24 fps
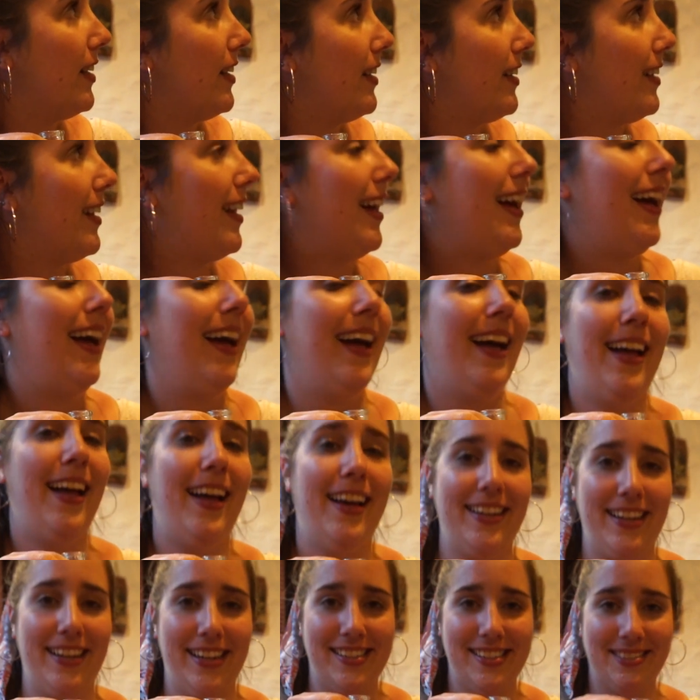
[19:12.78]
Ah,
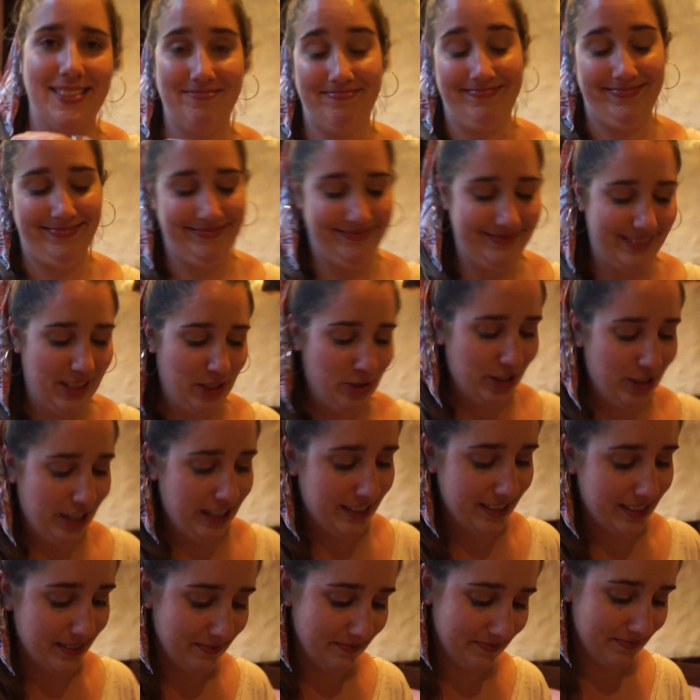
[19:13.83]
yes. What is
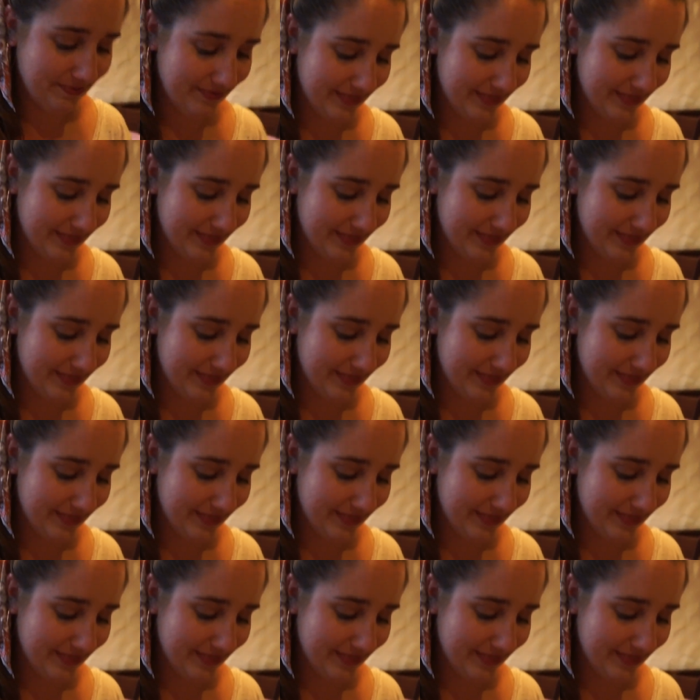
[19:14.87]
good?